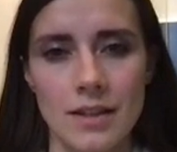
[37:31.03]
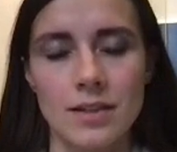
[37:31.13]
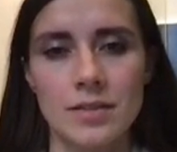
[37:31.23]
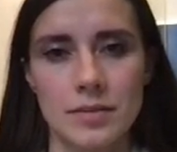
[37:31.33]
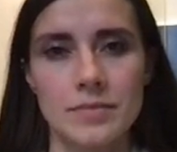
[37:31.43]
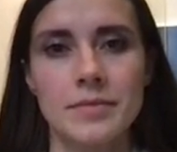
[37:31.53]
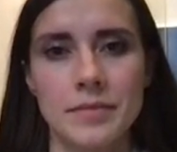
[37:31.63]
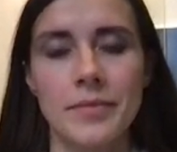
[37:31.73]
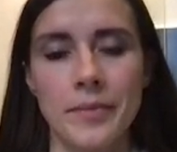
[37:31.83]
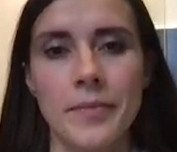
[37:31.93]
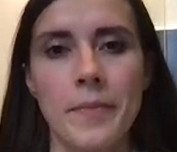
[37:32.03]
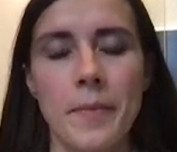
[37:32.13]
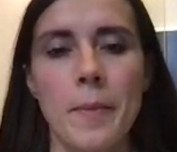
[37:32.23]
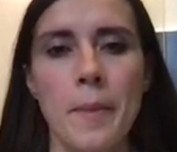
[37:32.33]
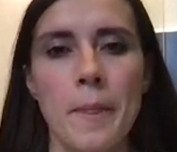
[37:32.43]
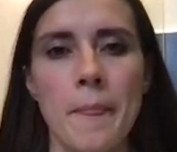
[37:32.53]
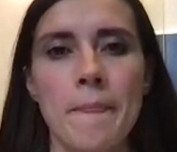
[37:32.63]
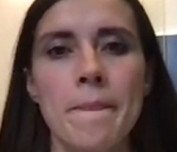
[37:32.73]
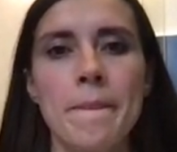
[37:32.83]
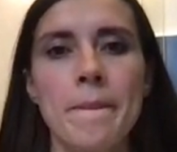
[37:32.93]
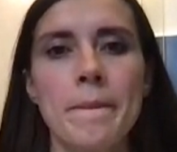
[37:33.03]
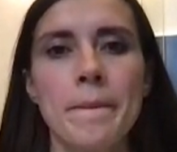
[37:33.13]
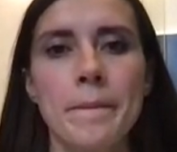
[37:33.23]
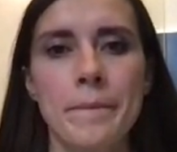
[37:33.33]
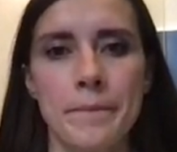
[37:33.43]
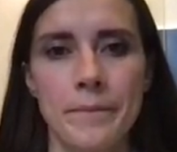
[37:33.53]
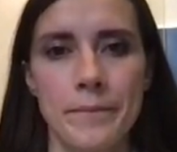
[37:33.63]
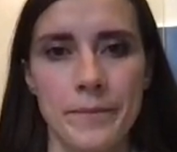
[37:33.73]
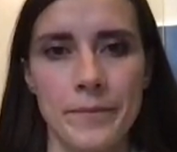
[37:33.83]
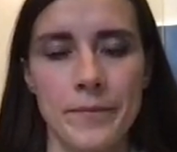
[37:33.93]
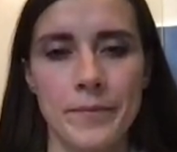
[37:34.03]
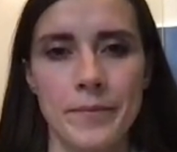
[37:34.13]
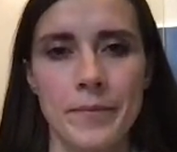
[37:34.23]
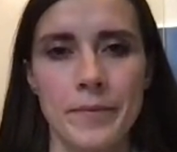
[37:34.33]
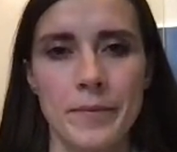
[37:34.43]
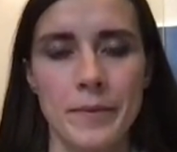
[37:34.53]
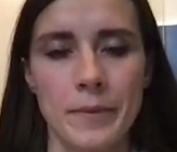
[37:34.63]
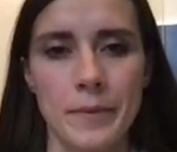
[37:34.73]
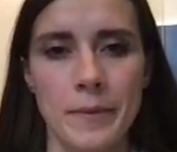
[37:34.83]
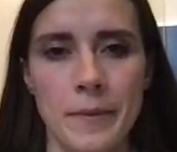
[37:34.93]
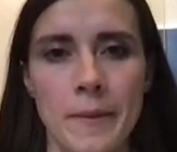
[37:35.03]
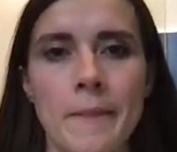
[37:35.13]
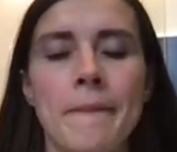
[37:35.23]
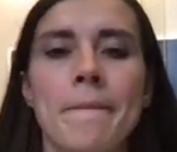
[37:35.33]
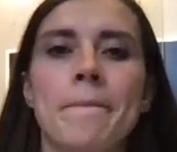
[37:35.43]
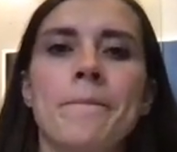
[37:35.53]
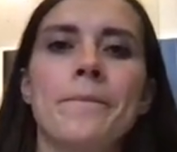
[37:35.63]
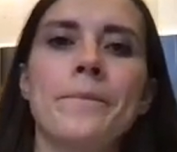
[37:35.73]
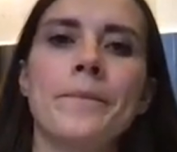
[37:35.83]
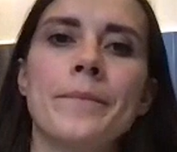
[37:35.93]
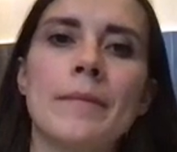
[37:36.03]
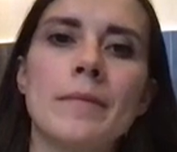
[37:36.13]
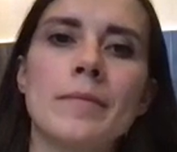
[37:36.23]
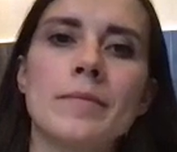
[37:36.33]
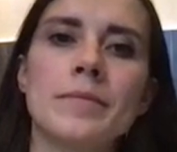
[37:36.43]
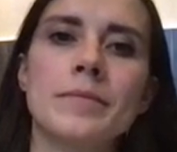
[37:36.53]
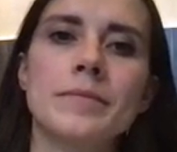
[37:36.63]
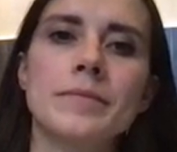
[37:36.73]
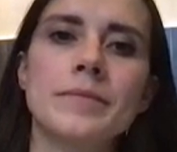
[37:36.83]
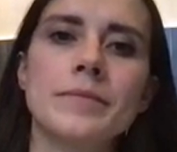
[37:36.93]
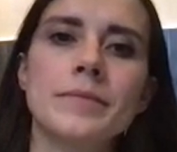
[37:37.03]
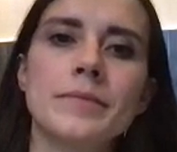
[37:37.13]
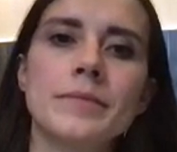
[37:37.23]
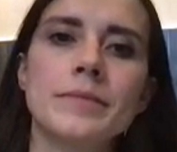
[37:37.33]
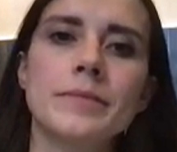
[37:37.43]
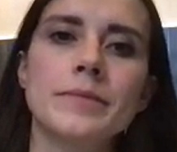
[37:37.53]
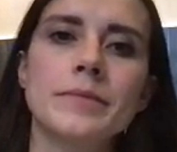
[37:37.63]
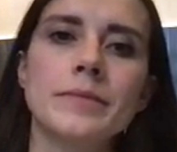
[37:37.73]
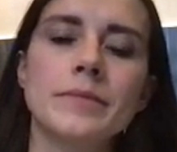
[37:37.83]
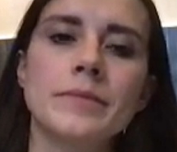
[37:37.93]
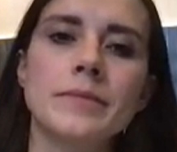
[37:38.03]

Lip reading: This person isn't speaking.